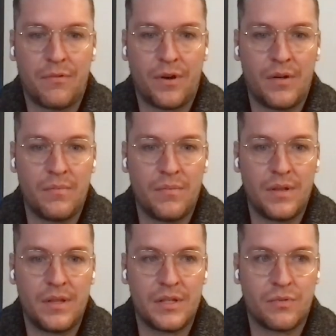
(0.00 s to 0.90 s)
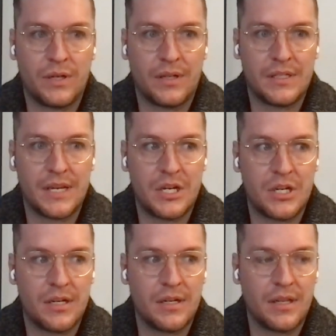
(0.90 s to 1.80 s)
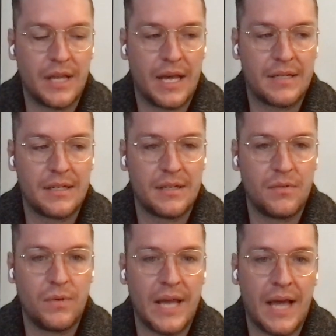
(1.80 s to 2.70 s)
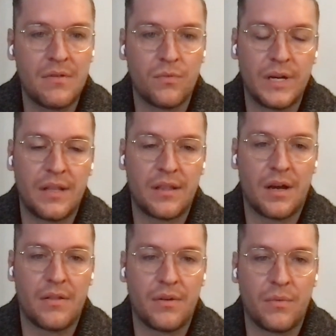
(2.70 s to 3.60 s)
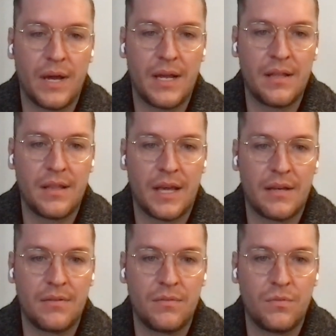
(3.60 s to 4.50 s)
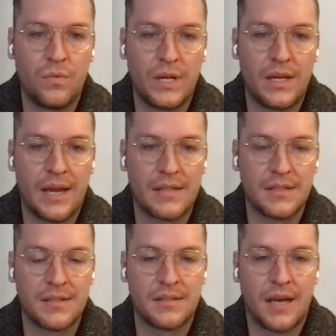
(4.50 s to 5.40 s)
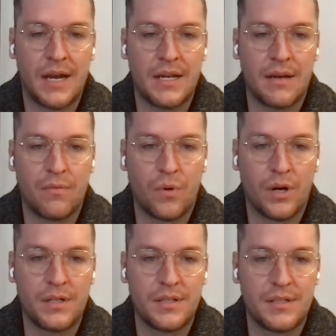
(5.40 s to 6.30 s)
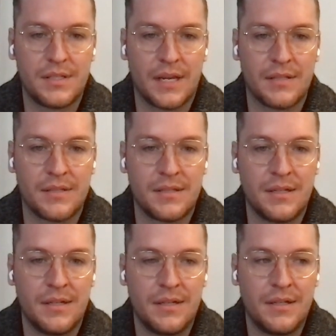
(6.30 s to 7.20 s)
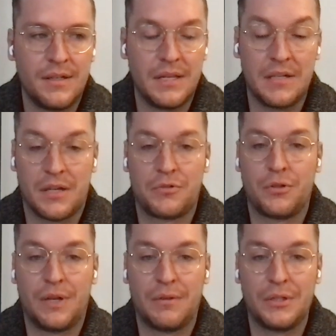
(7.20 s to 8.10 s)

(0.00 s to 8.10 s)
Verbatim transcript: came from this realization that we hadn't rethought the way that we as a society have worked since the Industrial